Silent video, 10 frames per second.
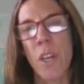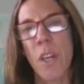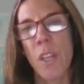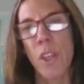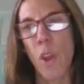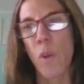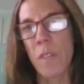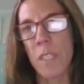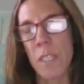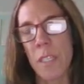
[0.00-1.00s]
no
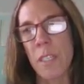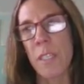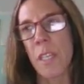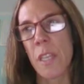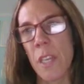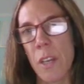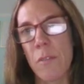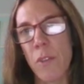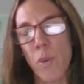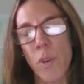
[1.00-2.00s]
resistance in the
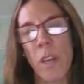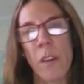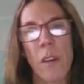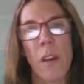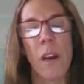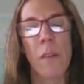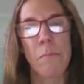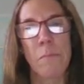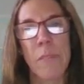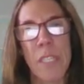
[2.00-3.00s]
current
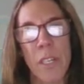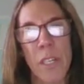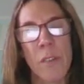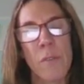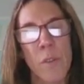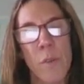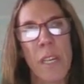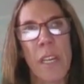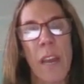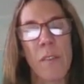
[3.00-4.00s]
material. So we're
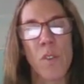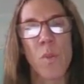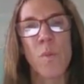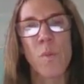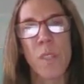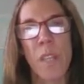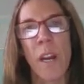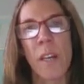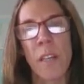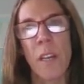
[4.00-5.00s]
going to have to
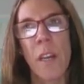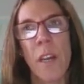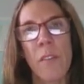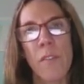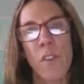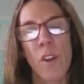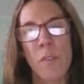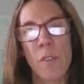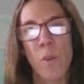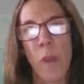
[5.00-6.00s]
start
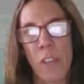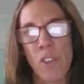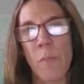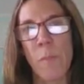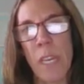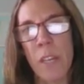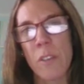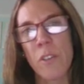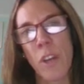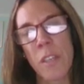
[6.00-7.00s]
from scratch and make
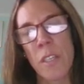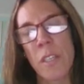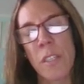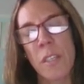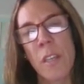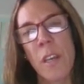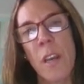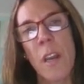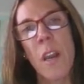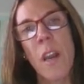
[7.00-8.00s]
crosses.
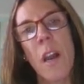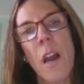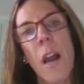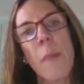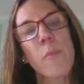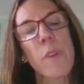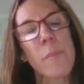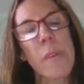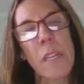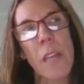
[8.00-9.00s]
We've
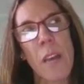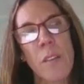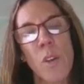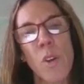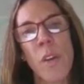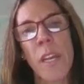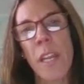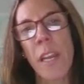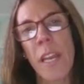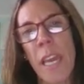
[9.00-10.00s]
been also looking
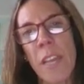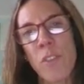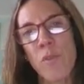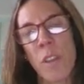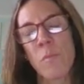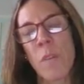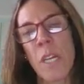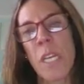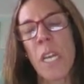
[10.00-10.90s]
at heat treatment